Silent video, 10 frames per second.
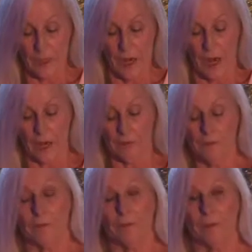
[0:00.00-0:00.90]
I
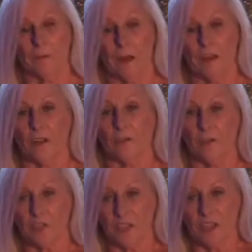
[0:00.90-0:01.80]
reflect back on
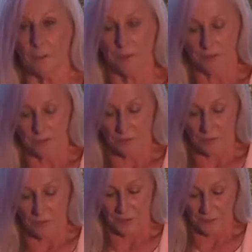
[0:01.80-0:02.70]
those 10 minutes in
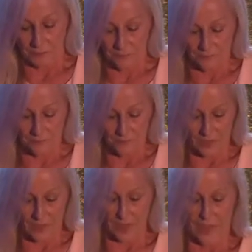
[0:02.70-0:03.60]
the ring,
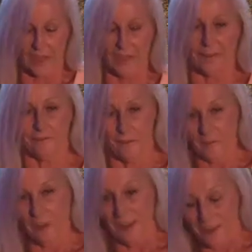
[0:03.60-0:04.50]
and I feel
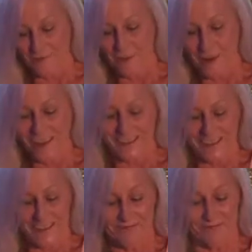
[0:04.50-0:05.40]
my head rise,